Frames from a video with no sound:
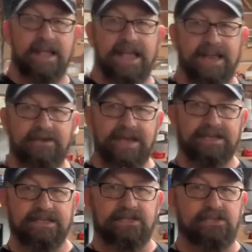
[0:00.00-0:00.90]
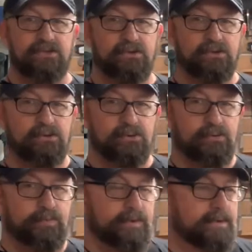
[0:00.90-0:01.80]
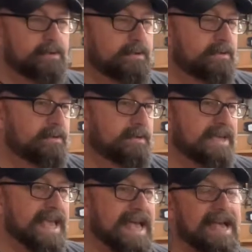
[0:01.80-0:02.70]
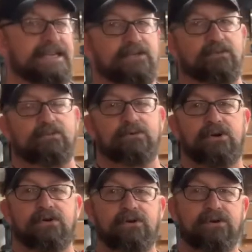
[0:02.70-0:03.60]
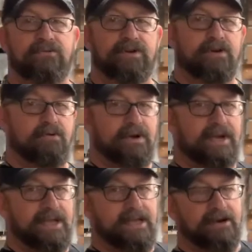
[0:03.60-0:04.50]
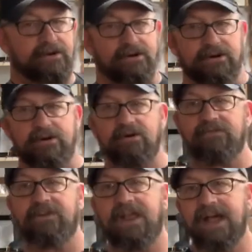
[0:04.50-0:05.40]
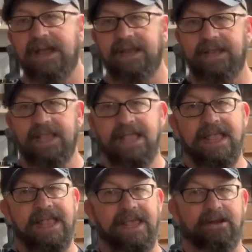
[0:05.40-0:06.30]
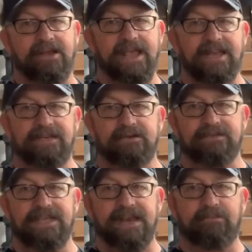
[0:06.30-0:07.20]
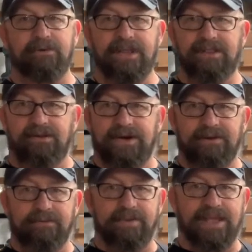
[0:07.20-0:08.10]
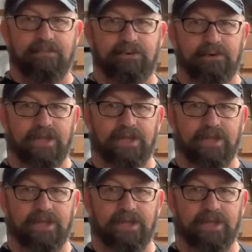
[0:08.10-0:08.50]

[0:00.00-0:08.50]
and you had this super casual curve going in on your curved lining and all you had to do is kind of breathe on it. It would make it pull